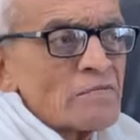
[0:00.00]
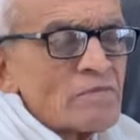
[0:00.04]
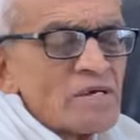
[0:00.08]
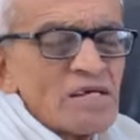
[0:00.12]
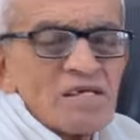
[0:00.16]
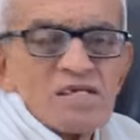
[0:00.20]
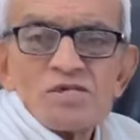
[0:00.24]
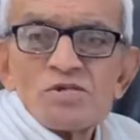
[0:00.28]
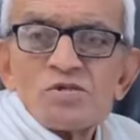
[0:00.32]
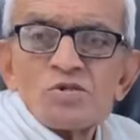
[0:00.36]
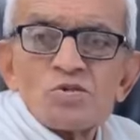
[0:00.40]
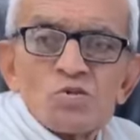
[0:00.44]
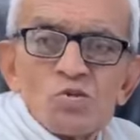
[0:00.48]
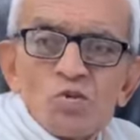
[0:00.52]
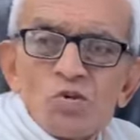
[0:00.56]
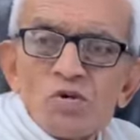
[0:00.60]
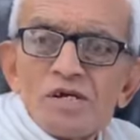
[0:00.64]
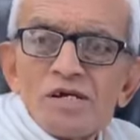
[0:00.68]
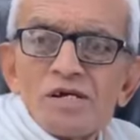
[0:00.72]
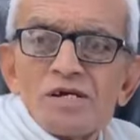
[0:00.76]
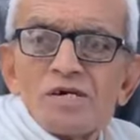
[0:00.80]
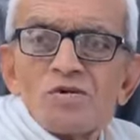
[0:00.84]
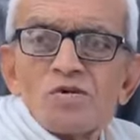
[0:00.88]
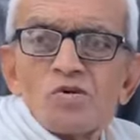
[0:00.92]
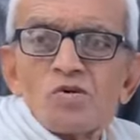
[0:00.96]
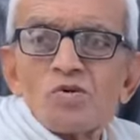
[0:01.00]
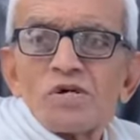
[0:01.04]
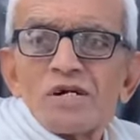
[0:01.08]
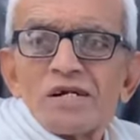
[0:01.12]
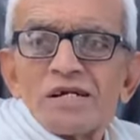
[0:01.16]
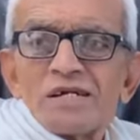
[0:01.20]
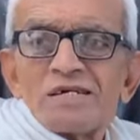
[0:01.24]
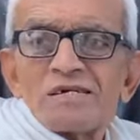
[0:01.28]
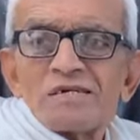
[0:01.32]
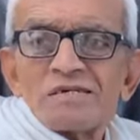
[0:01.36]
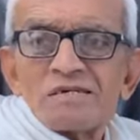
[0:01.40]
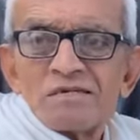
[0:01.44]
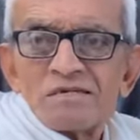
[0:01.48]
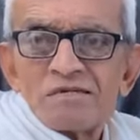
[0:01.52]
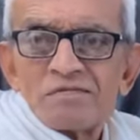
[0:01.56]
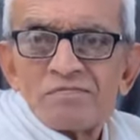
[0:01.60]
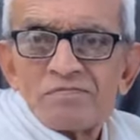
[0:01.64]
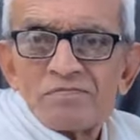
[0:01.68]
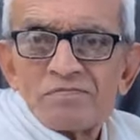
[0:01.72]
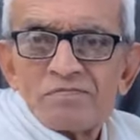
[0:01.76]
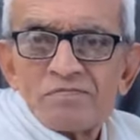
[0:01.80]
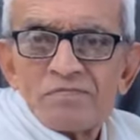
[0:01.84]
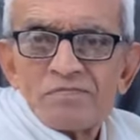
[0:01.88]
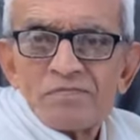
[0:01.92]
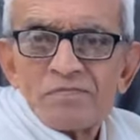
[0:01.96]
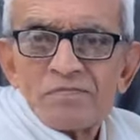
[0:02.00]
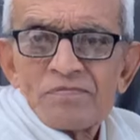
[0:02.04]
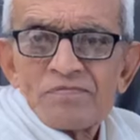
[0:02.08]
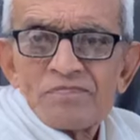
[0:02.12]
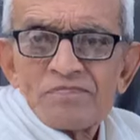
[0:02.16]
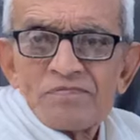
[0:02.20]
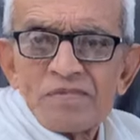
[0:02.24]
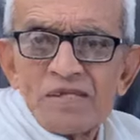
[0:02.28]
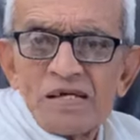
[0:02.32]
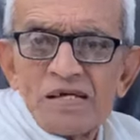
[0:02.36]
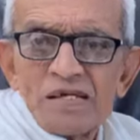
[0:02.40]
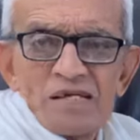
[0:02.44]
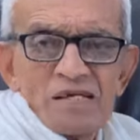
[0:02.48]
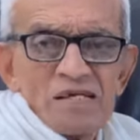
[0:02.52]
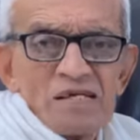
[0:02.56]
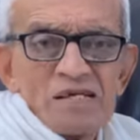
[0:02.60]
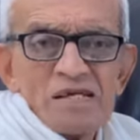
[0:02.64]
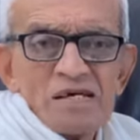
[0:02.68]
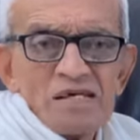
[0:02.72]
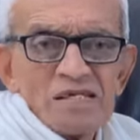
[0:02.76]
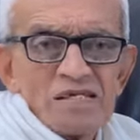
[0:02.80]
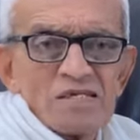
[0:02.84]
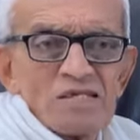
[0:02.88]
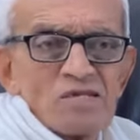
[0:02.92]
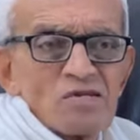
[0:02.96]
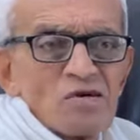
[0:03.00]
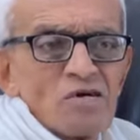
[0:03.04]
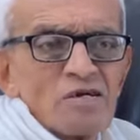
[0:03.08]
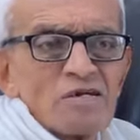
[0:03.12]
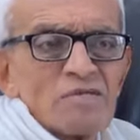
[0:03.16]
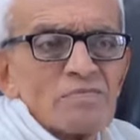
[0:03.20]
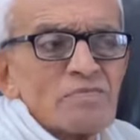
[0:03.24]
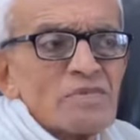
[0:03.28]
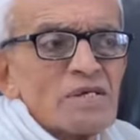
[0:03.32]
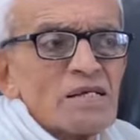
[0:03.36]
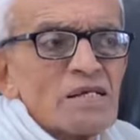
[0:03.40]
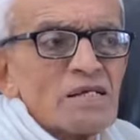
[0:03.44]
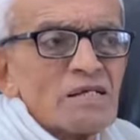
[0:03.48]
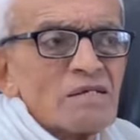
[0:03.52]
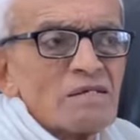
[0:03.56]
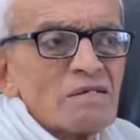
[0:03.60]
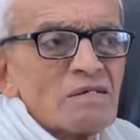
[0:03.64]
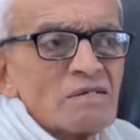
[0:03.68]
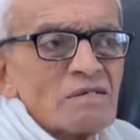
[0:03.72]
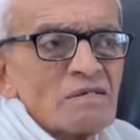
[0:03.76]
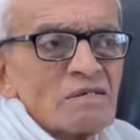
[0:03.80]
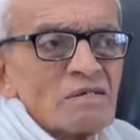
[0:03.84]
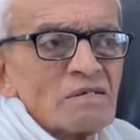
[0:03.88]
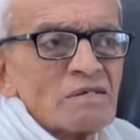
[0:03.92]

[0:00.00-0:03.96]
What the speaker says: but is so ignorant that it has not been